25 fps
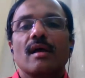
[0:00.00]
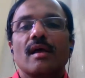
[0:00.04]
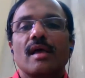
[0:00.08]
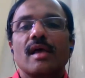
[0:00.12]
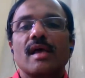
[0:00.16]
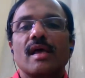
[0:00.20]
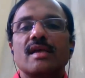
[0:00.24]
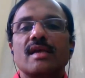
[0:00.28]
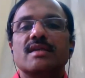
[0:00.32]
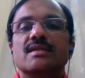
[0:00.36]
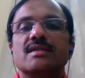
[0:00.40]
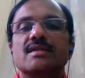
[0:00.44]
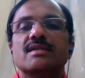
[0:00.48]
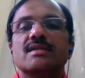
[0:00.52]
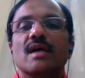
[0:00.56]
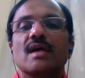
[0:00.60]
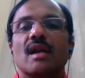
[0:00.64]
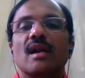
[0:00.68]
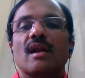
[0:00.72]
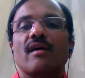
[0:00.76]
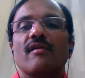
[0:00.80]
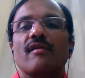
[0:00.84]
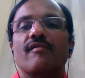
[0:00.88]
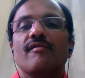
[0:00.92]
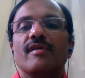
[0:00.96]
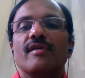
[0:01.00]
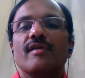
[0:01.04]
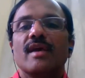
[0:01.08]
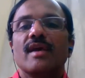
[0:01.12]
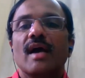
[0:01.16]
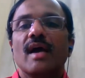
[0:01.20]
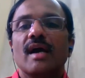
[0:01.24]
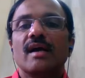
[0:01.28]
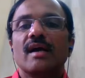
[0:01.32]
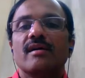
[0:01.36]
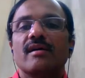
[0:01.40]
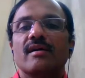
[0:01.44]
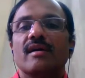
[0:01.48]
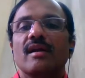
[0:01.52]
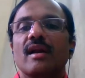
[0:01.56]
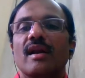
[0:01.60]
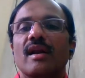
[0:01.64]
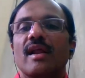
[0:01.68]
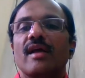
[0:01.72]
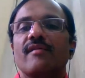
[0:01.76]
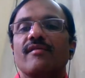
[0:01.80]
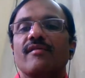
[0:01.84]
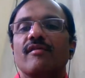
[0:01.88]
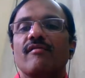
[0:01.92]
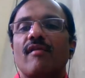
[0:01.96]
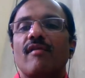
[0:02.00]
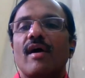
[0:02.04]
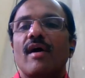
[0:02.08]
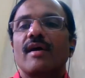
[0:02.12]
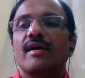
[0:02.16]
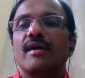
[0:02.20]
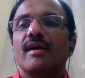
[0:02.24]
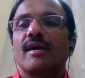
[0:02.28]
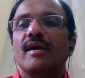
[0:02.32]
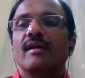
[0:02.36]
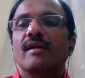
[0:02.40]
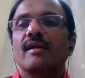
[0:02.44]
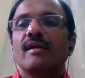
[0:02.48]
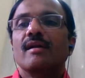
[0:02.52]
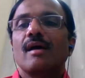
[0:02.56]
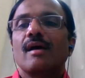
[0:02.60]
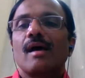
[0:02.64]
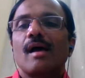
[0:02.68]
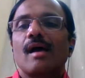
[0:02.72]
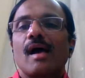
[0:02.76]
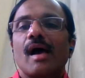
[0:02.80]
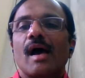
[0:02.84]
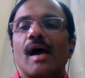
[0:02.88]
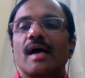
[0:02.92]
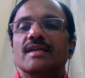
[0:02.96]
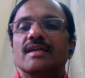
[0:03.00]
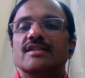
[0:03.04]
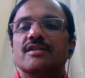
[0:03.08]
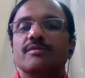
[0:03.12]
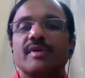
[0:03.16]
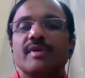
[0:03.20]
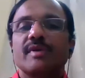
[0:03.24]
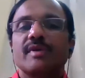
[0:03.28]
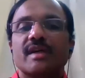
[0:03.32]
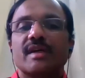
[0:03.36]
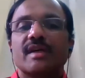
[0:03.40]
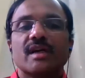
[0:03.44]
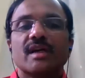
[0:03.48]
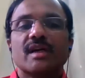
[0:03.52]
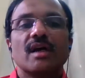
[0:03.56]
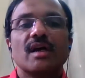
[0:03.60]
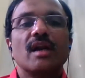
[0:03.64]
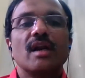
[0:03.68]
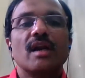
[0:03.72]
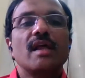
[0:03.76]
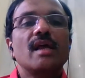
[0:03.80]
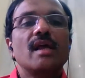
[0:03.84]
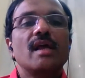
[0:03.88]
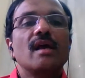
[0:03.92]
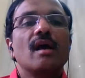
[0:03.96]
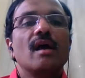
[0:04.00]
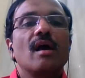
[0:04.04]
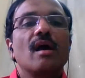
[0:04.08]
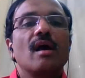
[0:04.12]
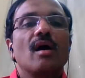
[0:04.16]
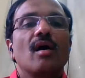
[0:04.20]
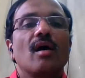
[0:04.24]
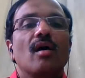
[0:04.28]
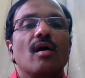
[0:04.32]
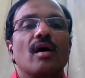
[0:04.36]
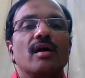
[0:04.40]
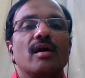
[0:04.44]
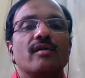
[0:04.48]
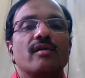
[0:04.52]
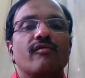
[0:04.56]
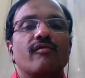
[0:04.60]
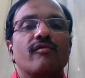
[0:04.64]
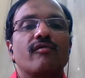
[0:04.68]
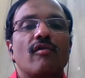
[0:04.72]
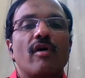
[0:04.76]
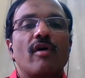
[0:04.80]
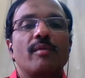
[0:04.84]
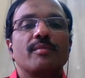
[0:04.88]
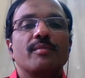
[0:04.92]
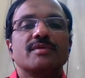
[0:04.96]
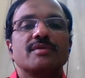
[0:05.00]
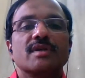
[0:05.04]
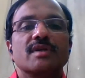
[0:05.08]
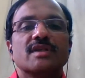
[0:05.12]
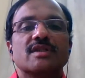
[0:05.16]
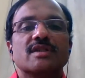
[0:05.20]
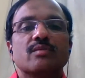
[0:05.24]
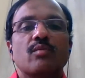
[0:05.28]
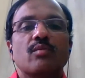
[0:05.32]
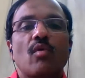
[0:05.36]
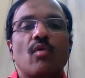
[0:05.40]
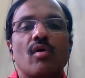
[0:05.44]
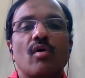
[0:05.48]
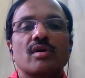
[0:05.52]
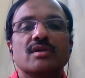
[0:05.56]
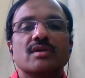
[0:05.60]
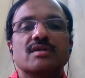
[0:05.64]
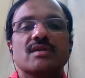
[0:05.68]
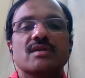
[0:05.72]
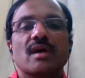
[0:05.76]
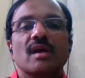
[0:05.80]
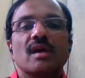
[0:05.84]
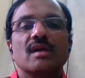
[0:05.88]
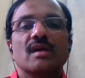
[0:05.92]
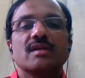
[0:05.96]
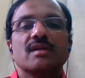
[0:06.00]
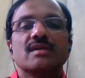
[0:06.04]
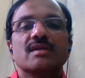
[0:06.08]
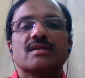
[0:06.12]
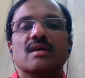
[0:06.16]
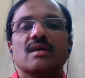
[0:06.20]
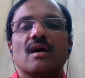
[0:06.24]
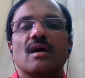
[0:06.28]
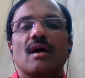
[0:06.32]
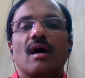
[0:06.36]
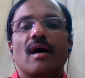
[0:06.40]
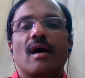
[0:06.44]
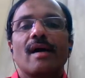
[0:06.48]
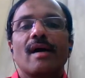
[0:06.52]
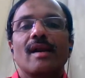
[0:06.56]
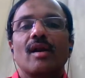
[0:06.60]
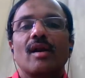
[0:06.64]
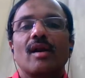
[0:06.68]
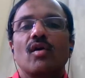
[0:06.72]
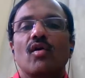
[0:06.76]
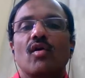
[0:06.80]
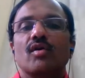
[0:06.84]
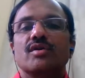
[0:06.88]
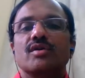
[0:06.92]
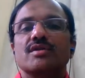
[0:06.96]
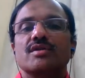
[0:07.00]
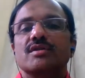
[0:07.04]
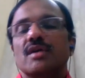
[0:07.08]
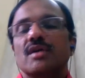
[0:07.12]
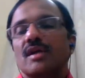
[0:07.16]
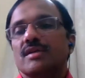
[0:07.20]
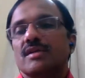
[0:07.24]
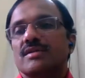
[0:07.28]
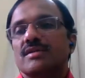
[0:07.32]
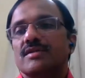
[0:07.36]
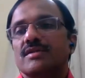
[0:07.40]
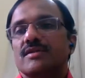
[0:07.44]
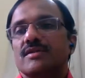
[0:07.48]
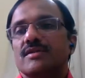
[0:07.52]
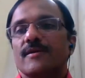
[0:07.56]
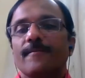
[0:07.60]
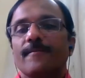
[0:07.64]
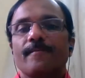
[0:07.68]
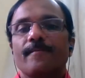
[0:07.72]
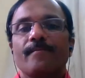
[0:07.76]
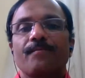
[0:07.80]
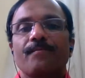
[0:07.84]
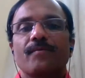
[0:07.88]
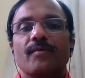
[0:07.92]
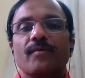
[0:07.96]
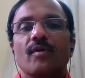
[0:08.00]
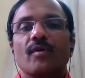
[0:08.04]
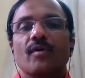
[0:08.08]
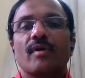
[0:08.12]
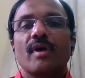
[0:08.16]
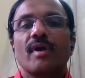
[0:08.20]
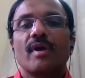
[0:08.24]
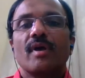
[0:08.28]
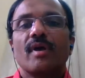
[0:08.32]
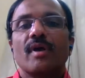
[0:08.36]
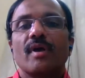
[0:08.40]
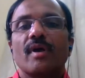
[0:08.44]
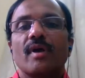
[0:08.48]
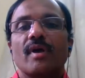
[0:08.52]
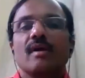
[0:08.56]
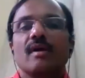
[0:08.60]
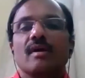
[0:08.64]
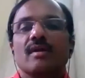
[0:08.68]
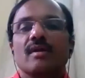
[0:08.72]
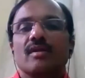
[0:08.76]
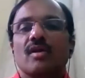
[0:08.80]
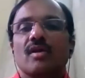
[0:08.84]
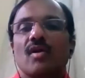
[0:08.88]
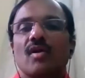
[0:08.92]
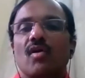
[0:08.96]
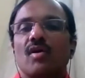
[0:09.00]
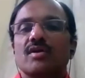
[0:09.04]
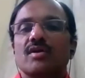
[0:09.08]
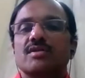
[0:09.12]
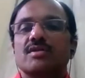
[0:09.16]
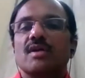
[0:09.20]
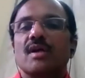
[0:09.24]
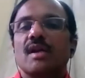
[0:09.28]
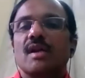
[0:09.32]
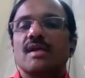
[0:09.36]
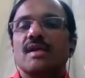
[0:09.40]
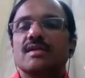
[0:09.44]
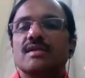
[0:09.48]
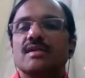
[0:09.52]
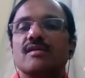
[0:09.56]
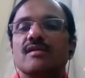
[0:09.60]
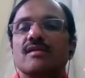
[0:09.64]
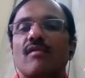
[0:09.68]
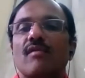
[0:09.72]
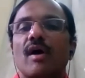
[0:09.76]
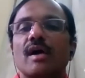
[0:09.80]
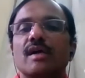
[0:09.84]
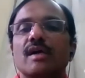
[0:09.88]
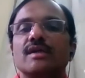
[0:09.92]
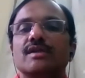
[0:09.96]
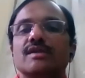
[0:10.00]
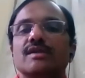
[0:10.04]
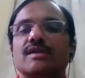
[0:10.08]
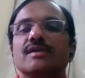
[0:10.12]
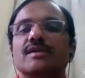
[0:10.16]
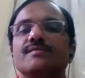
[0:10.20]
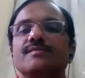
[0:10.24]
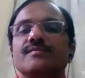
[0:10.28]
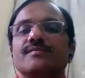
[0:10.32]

Each cell of young leaf divided in asymmetrically and forms a small cells and large cells. Okay, the large cell is divided